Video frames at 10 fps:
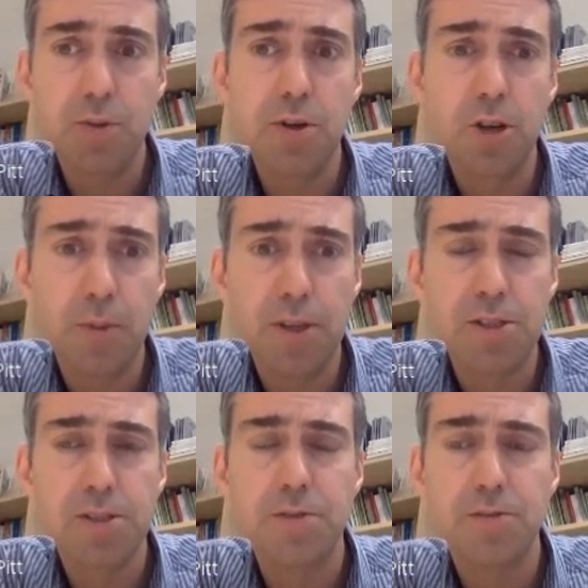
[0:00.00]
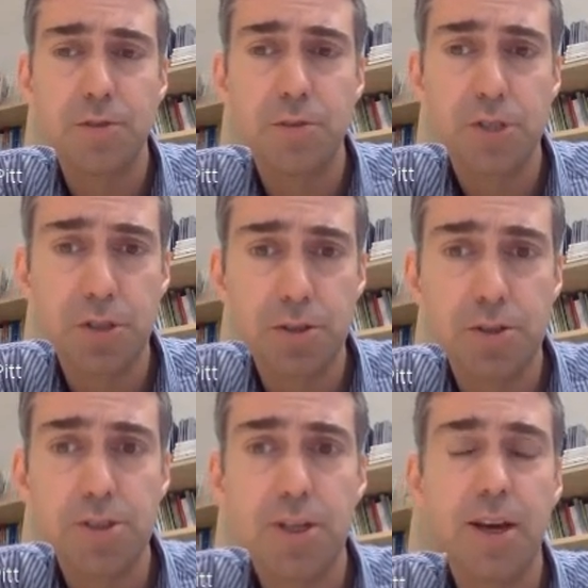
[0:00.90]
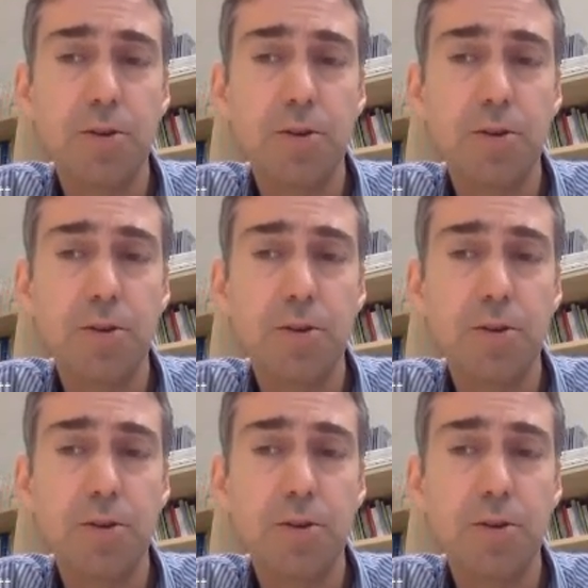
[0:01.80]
open comments from students,